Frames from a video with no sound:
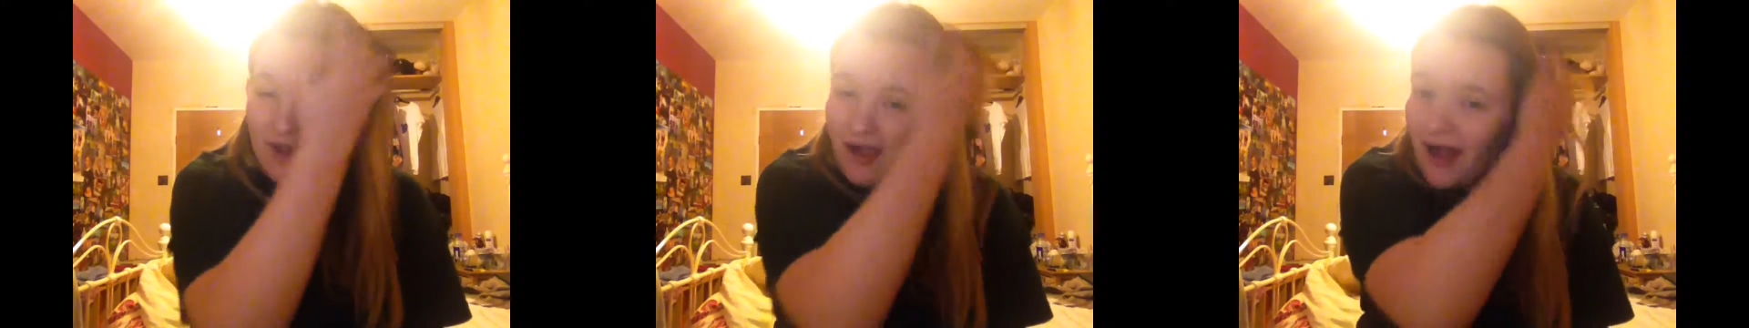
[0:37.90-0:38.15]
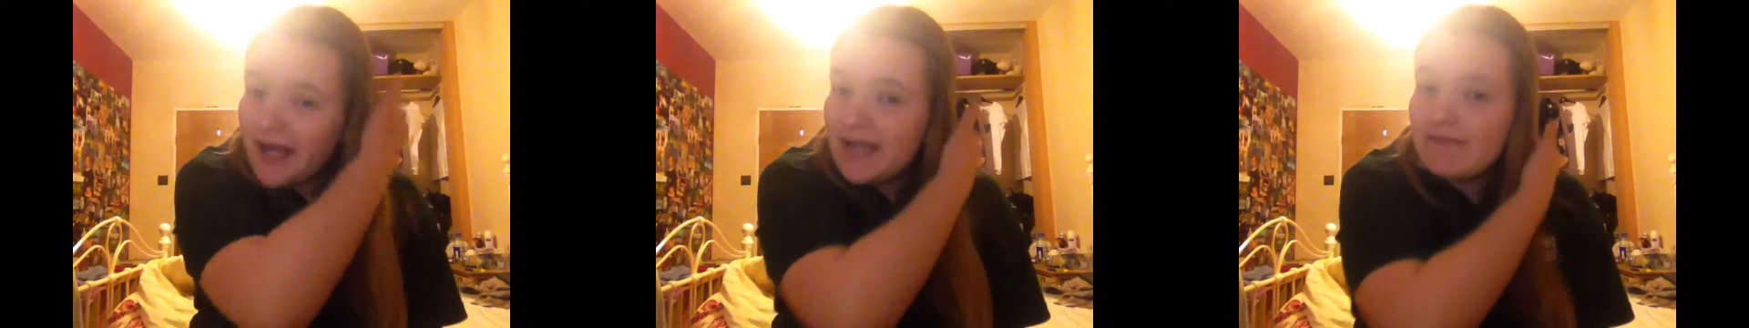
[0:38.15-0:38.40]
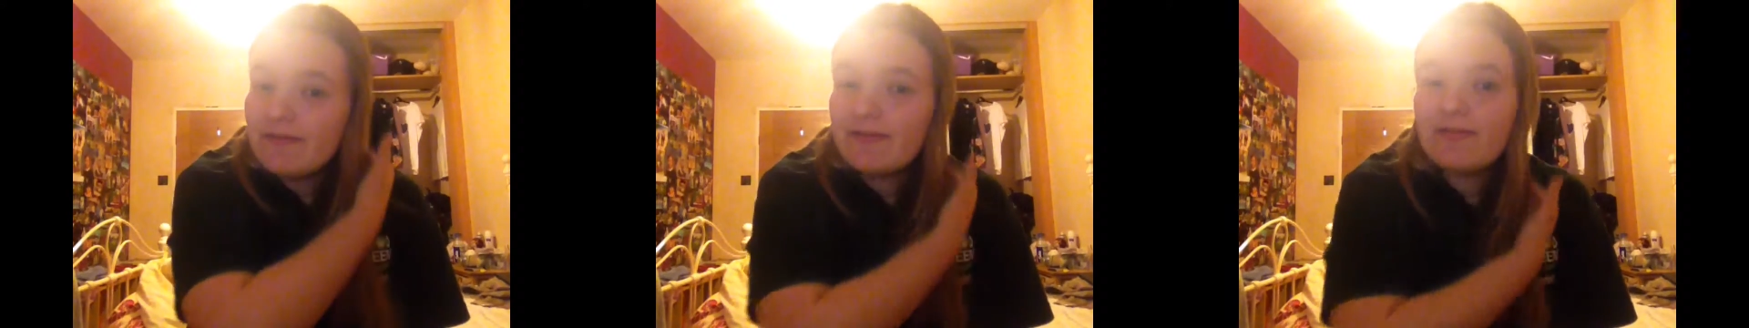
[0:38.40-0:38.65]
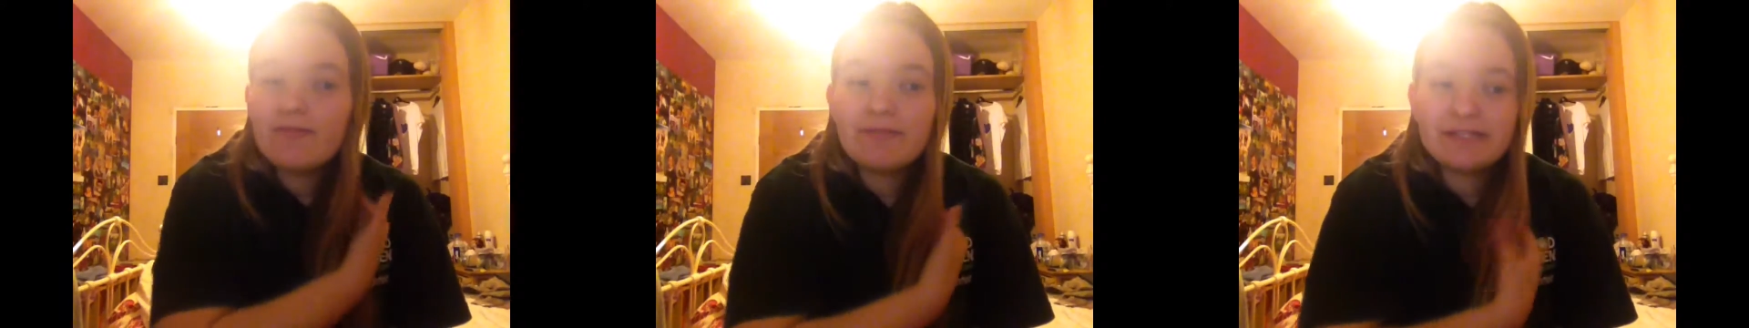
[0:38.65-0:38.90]
I never
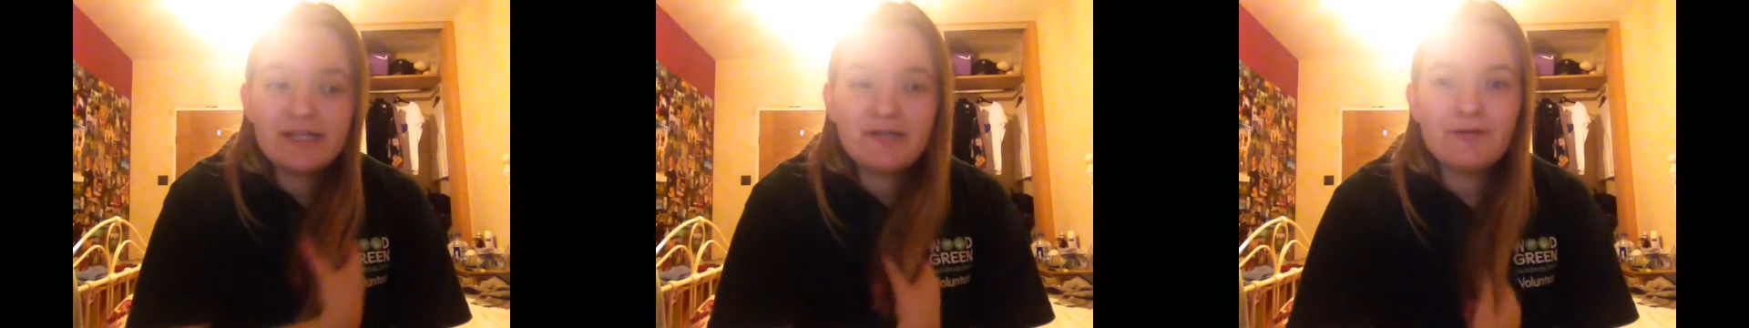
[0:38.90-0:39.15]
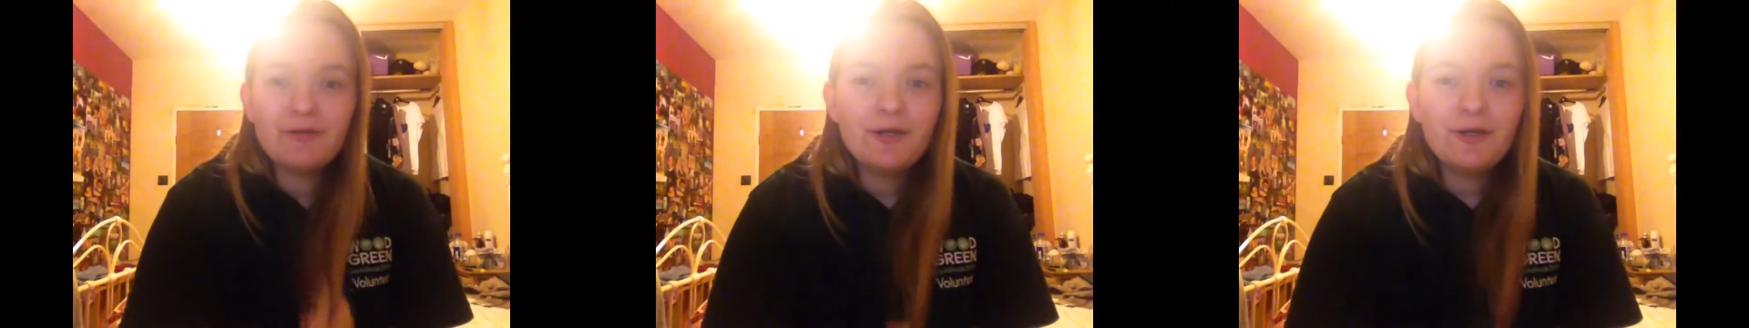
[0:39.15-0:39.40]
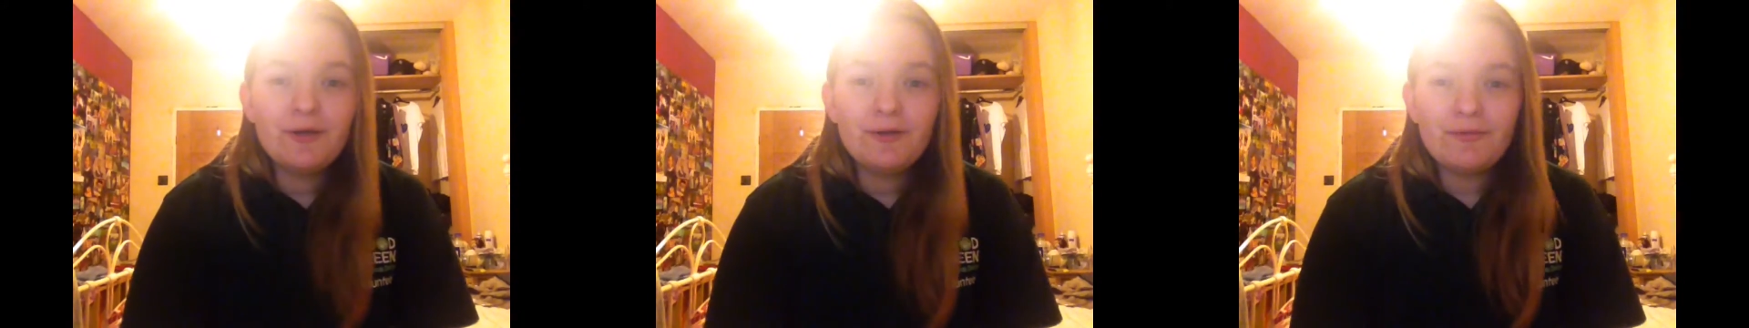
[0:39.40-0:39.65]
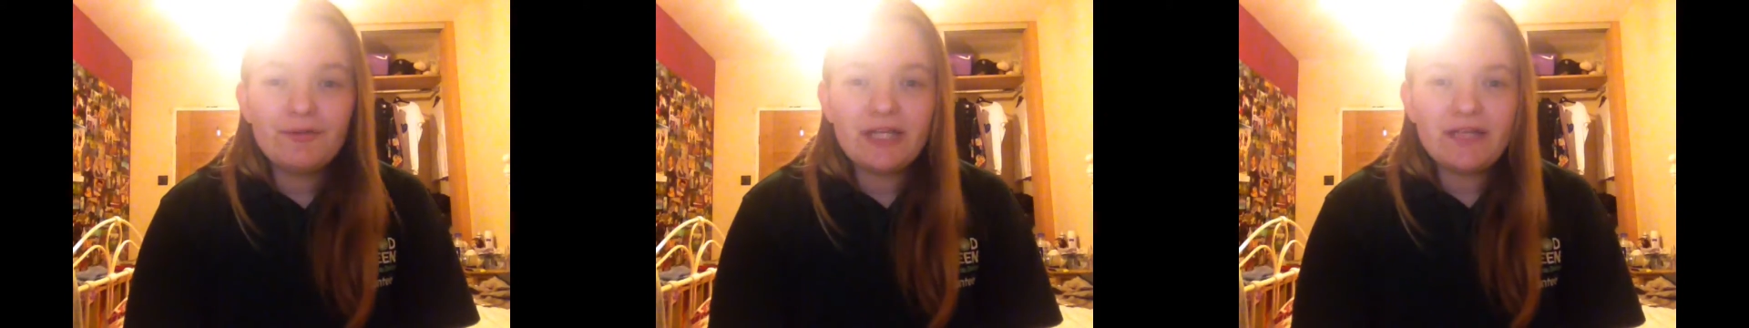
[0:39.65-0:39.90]
thought my channel
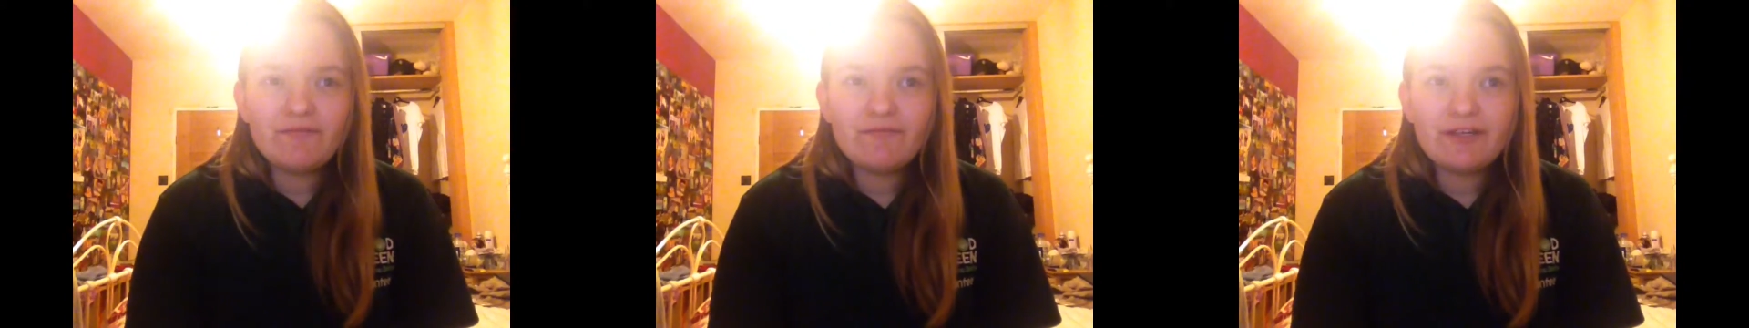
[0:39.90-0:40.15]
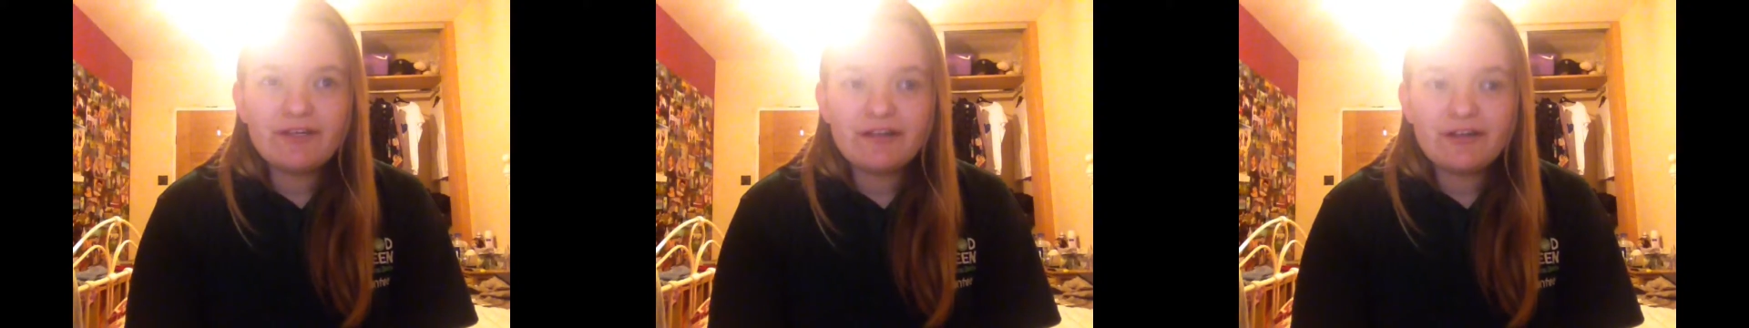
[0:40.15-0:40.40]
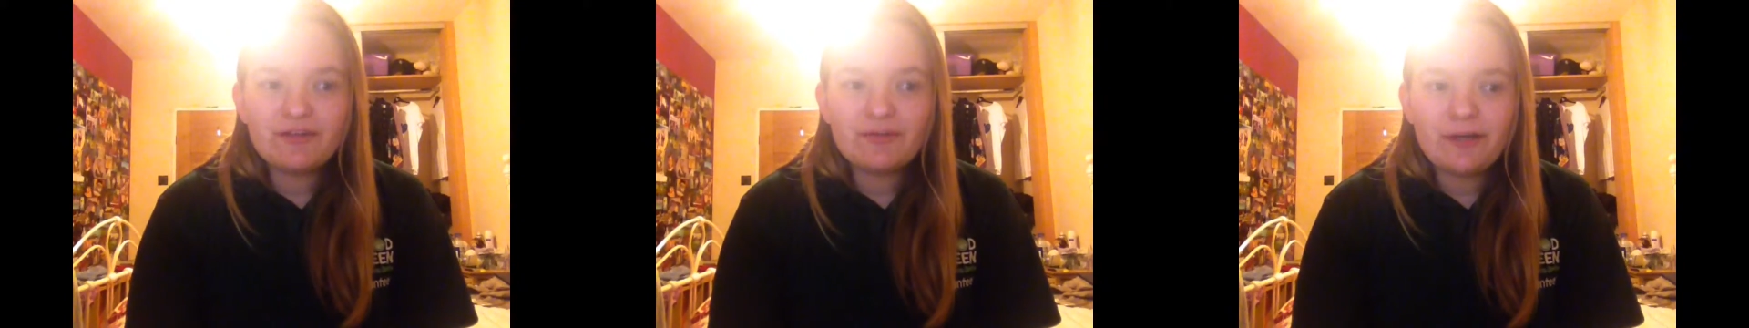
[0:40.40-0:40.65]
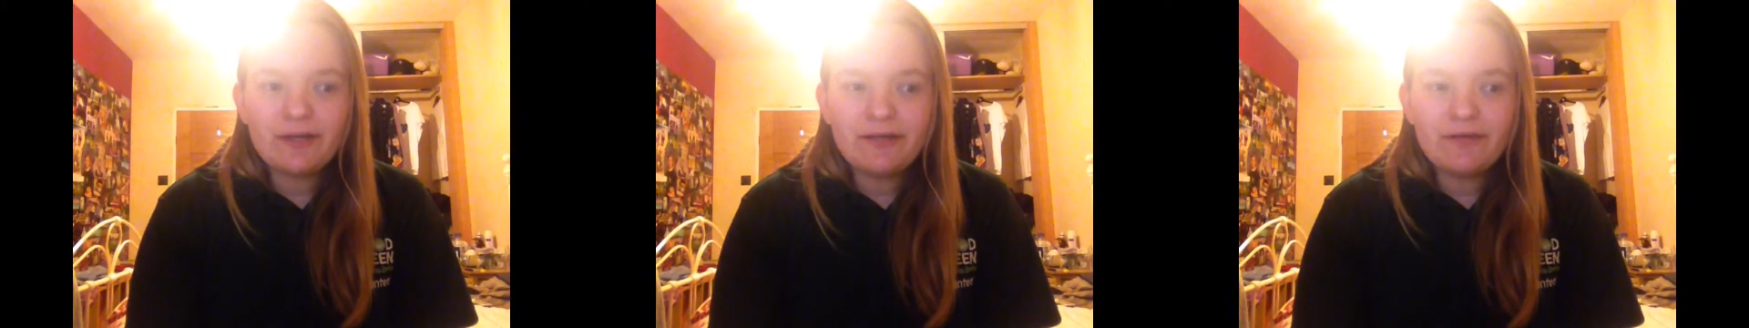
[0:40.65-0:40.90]
would even reach like
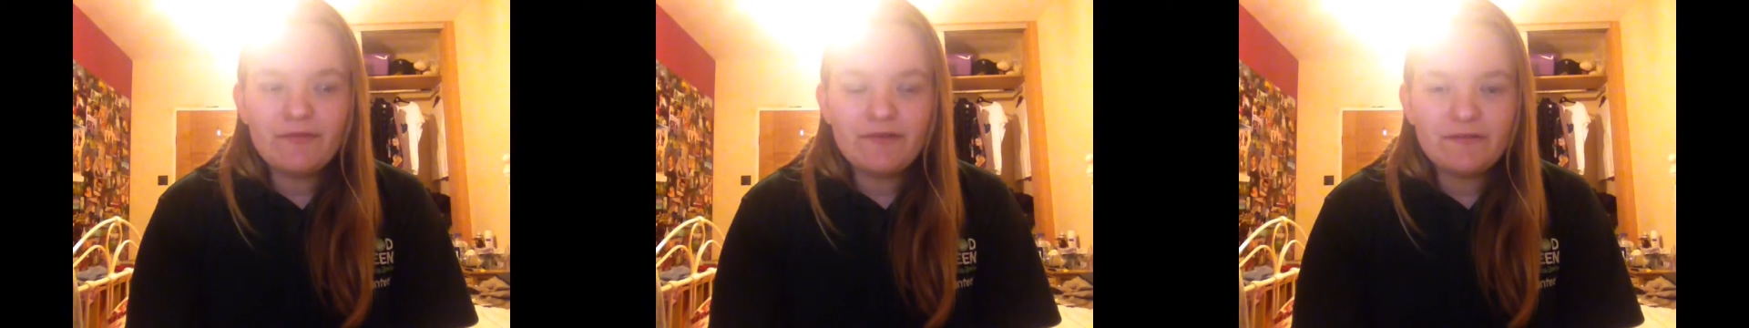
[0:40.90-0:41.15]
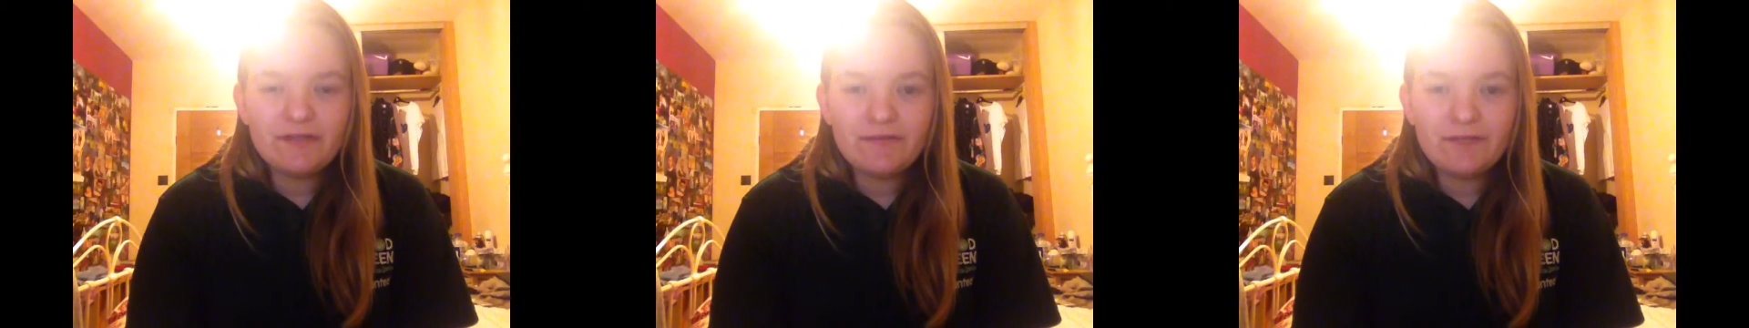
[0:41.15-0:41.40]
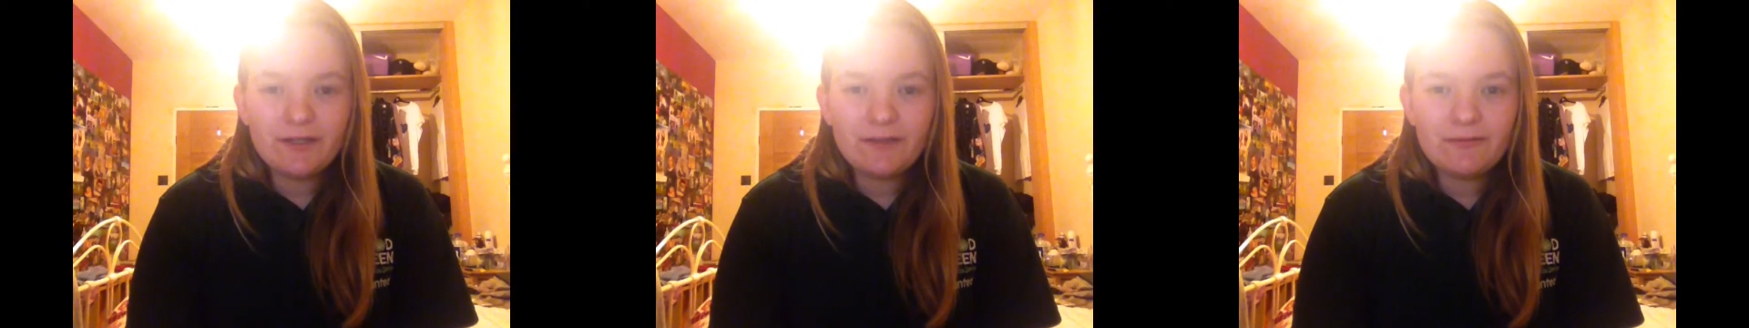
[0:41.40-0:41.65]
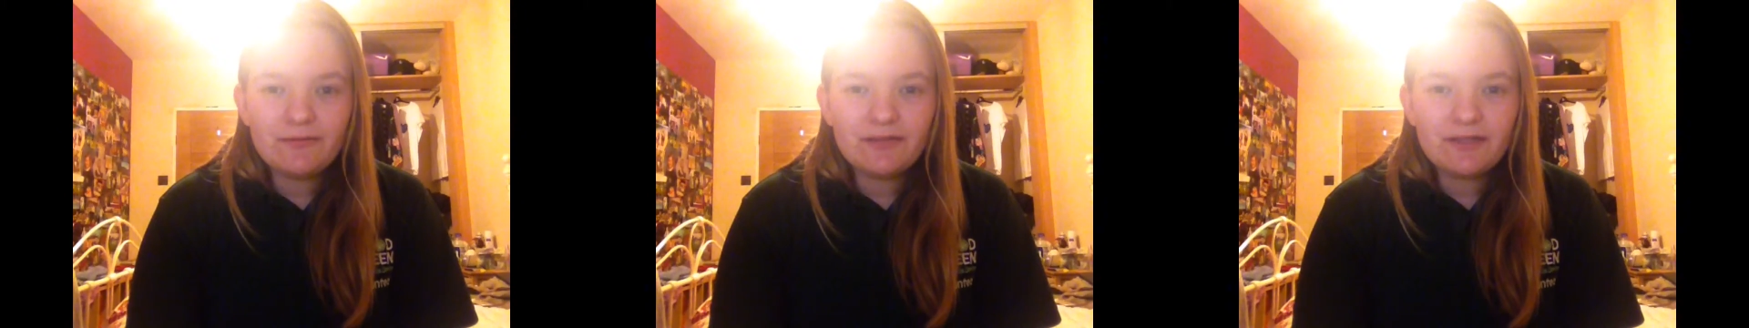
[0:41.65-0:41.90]
20 or 50
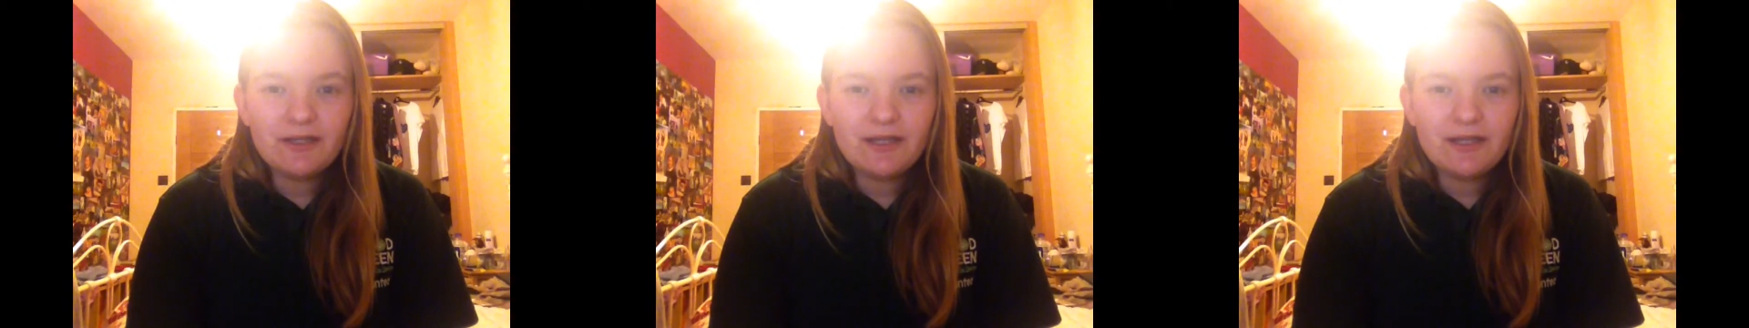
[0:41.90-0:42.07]
views,